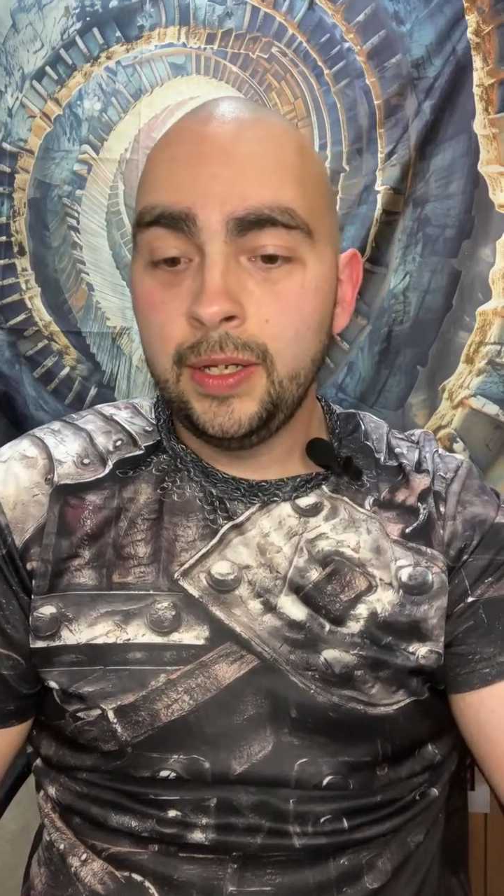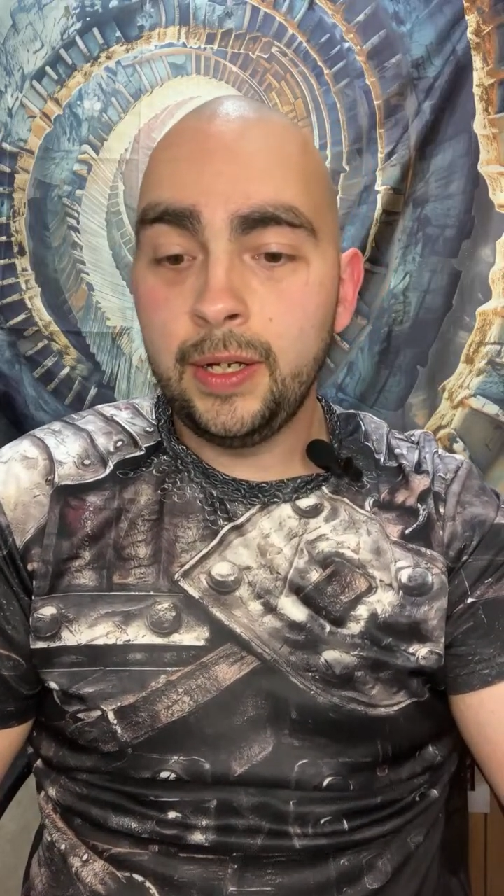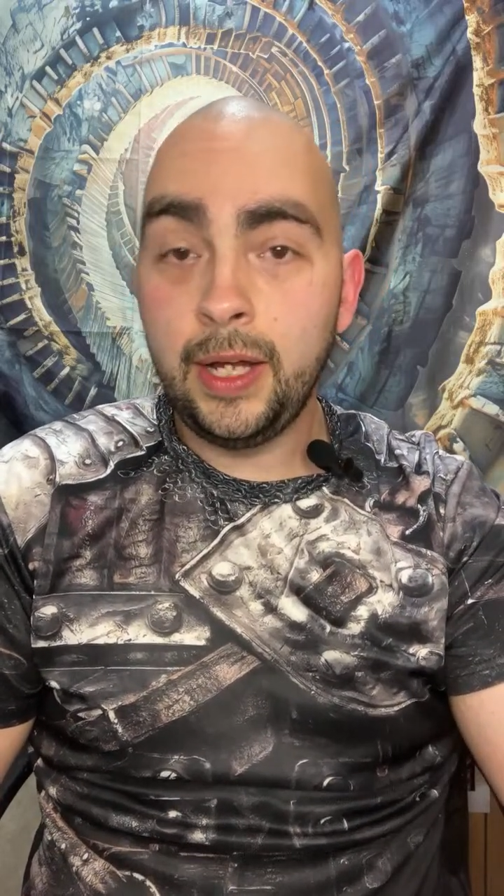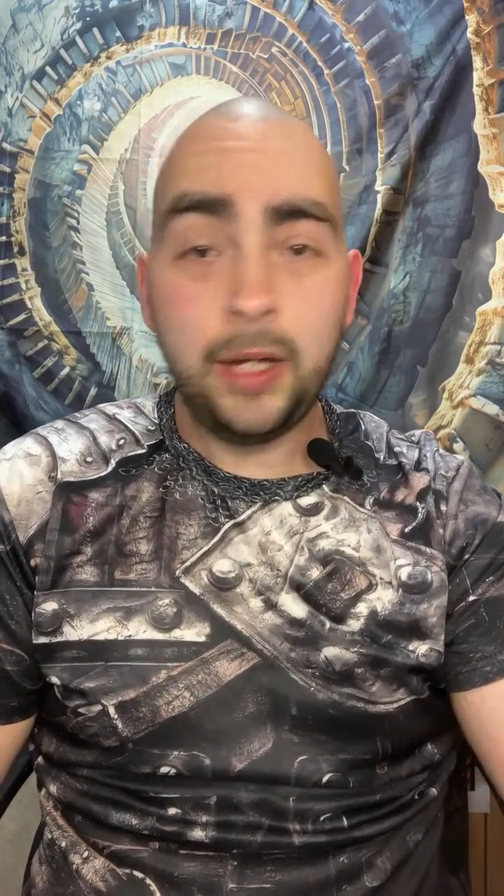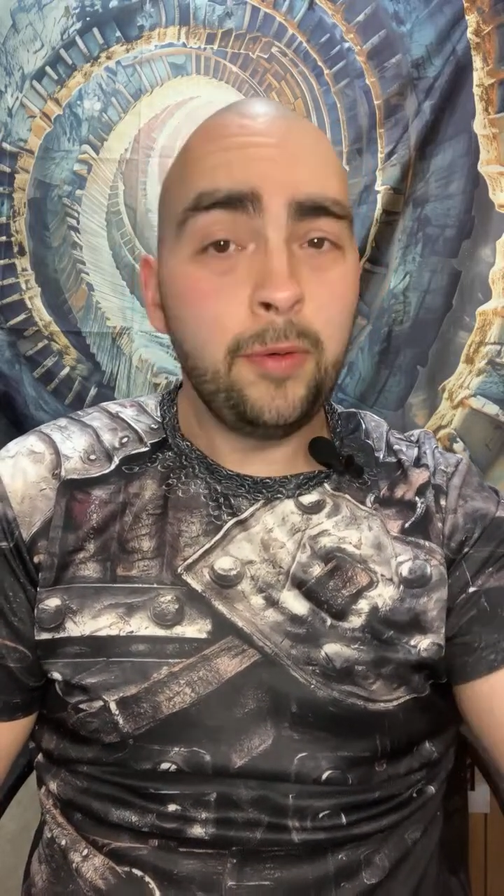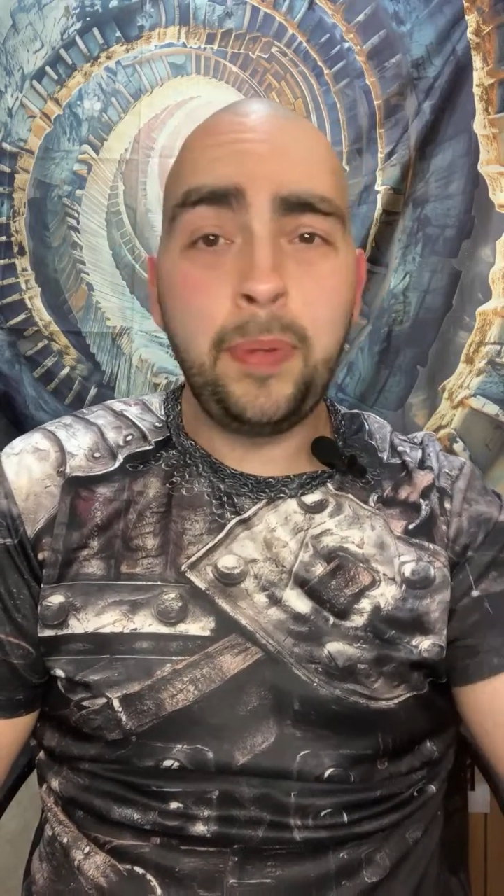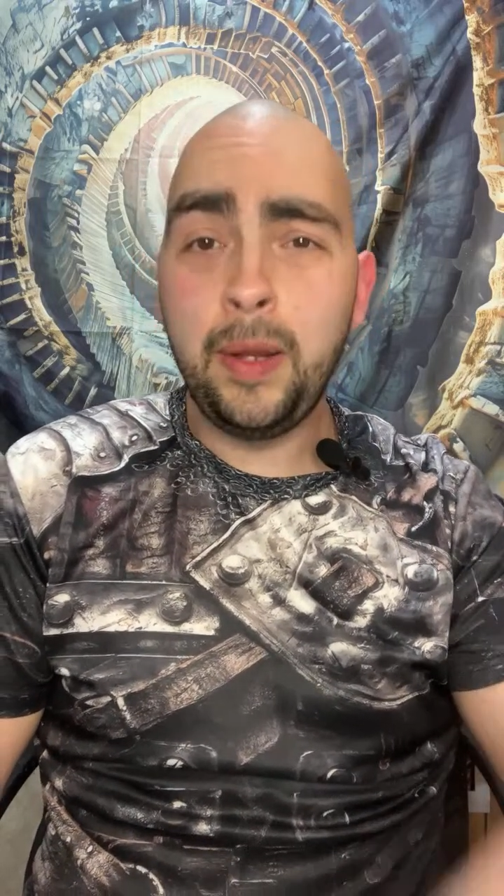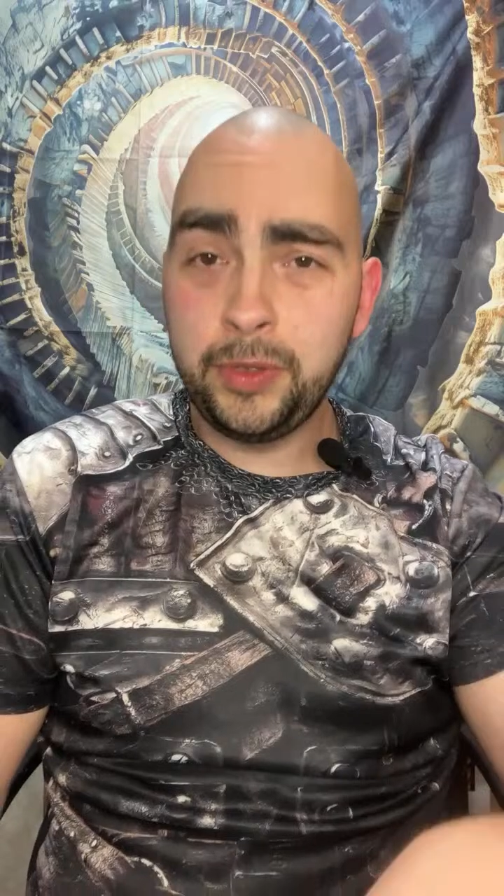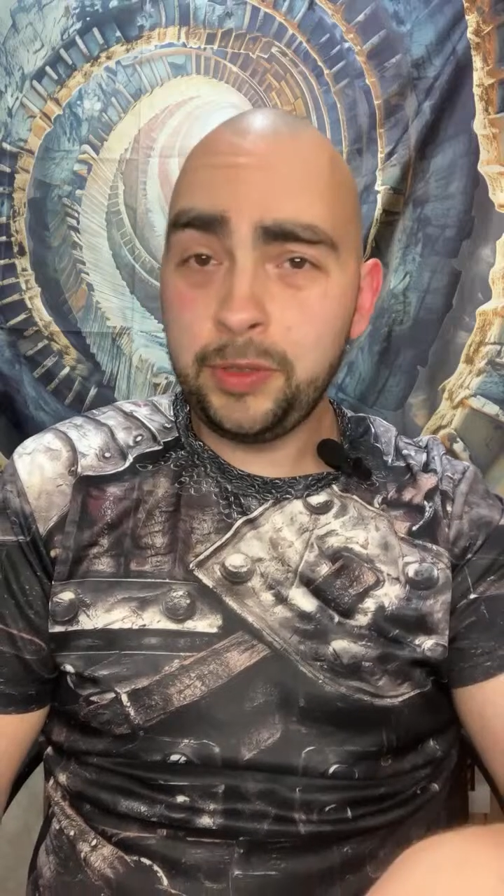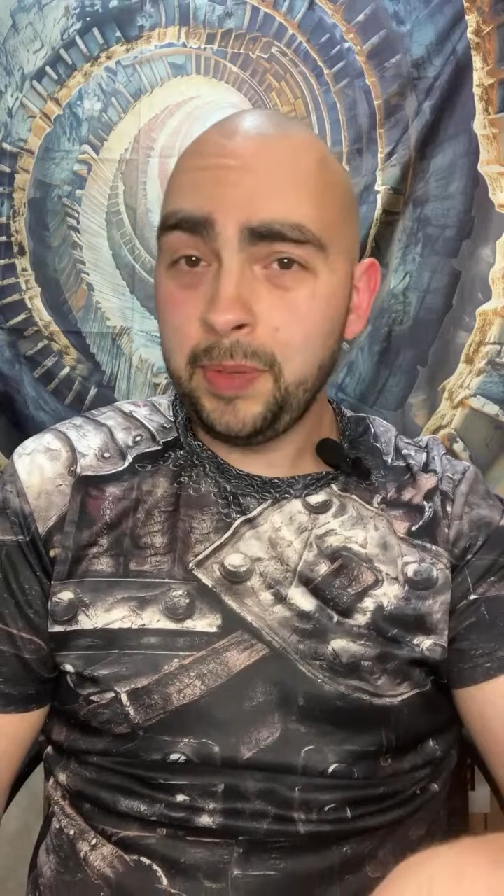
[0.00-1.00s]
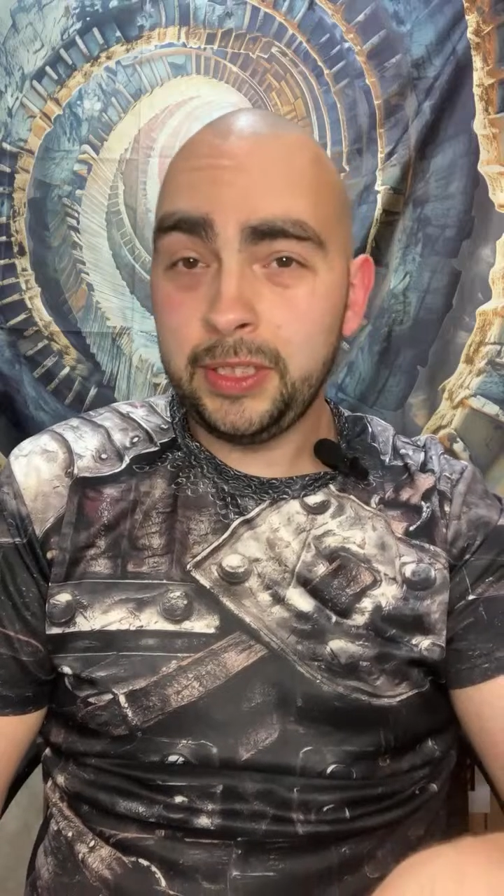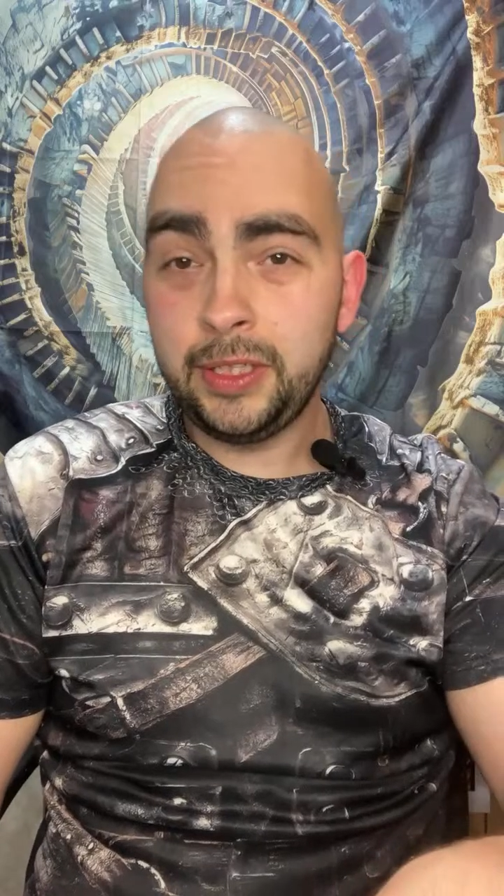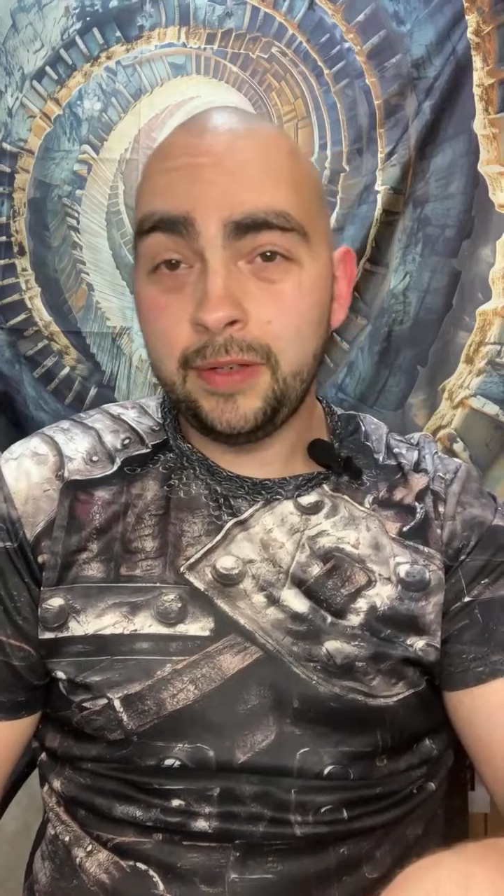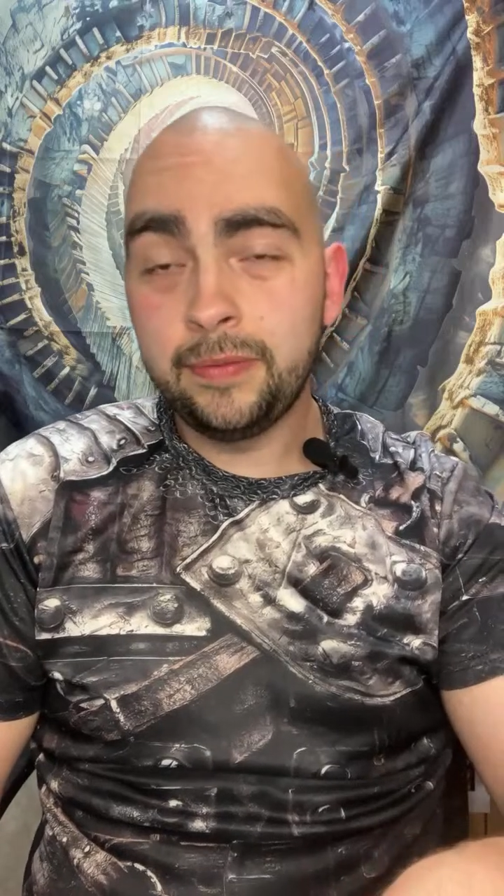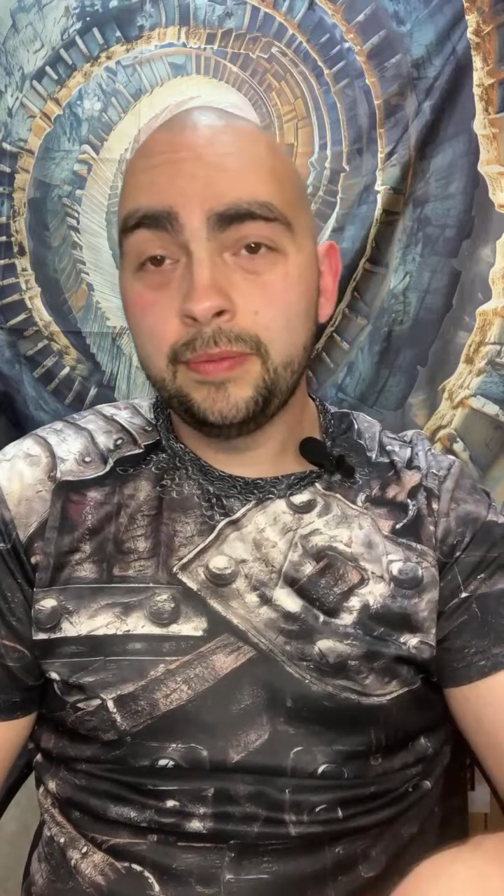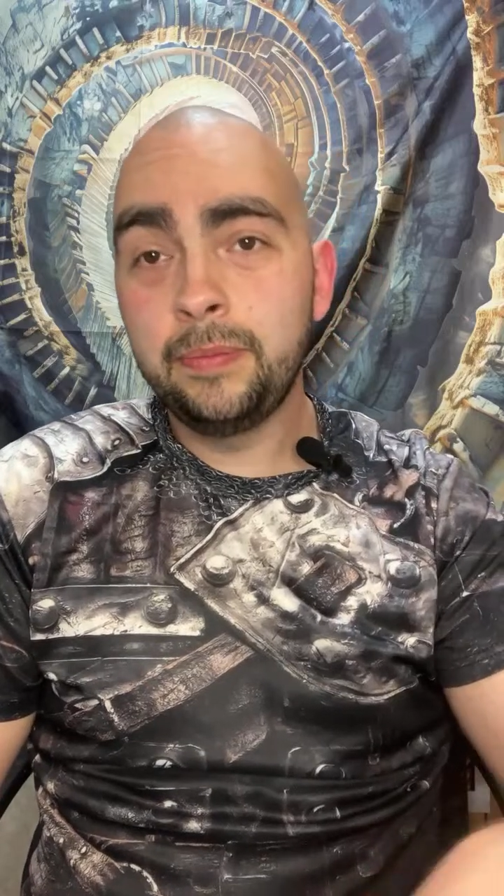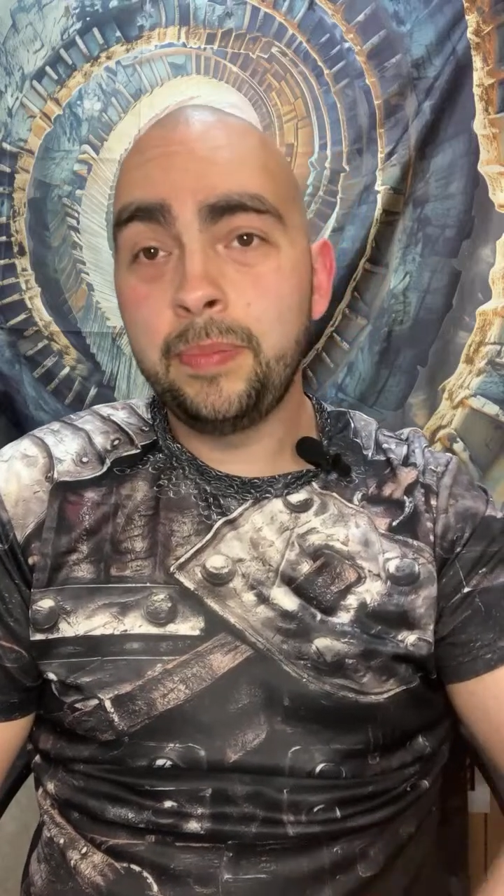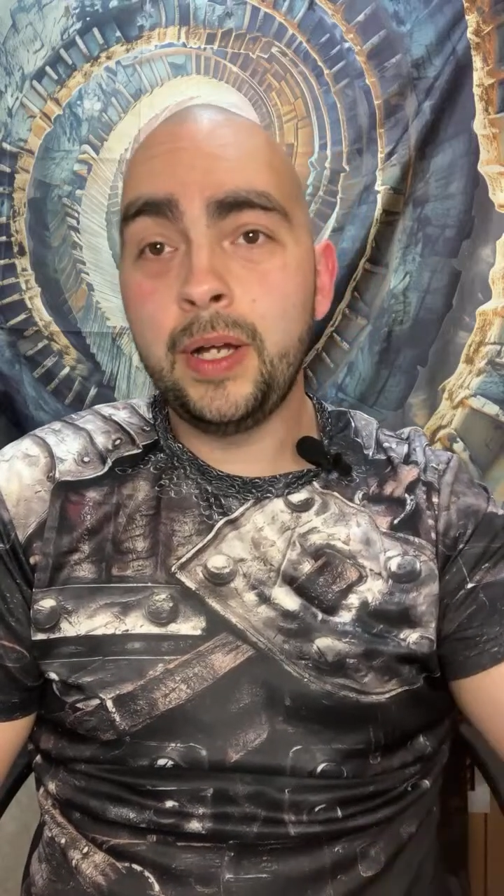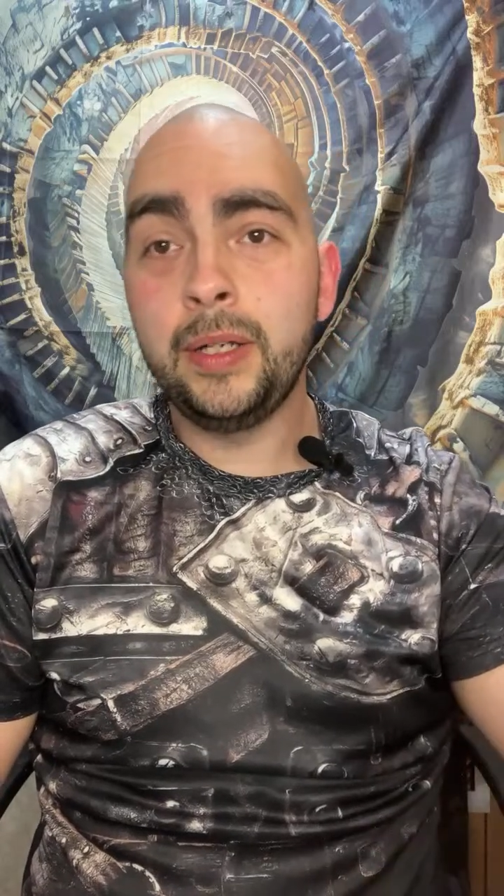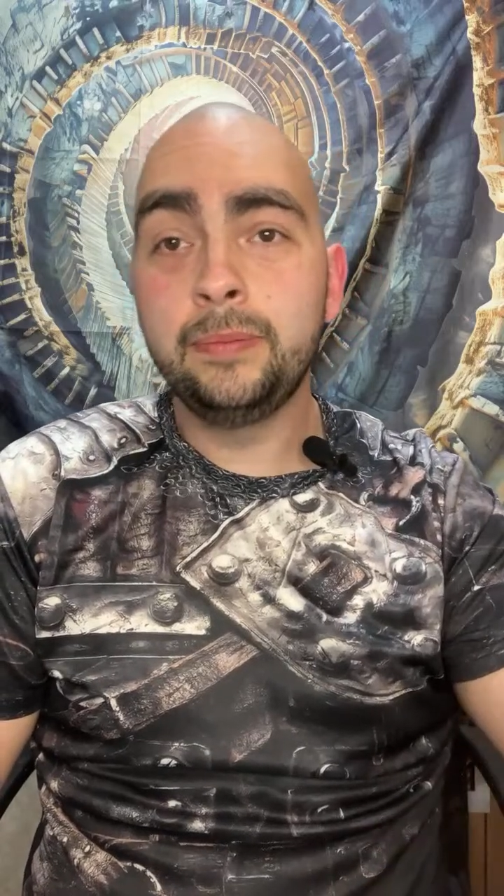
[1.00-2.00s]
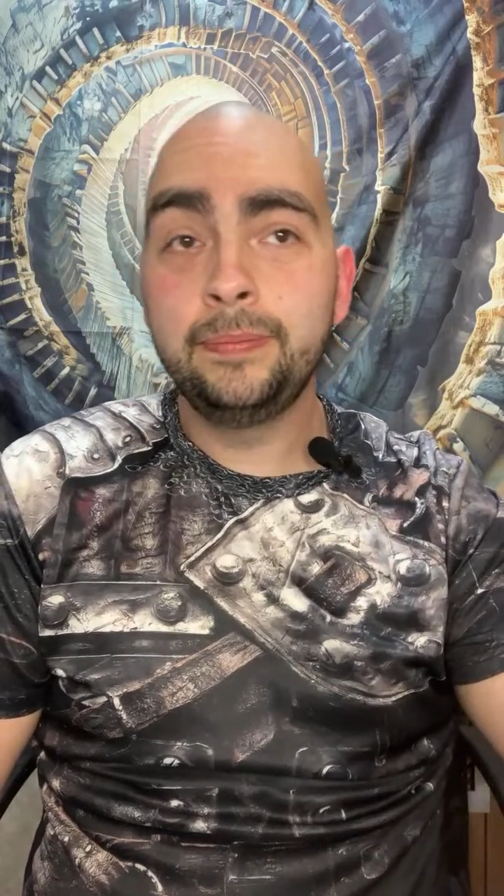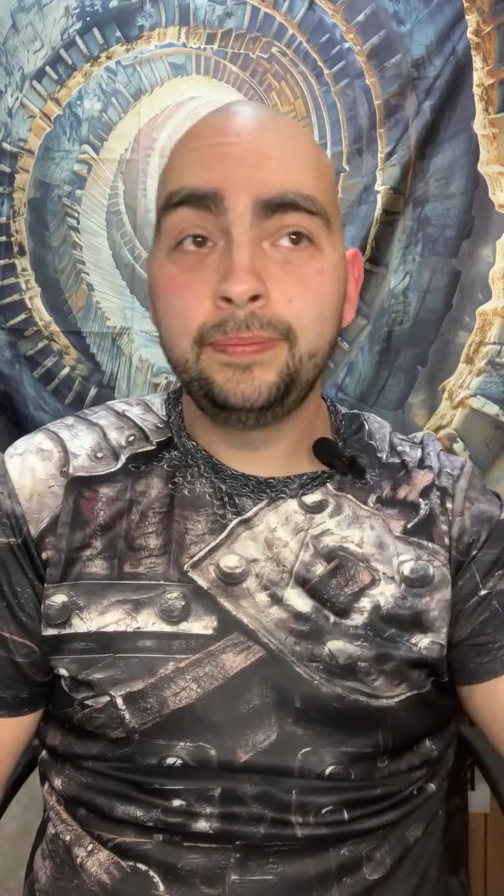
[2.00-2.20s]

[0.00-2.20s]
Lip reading: I don't publish my stuff, but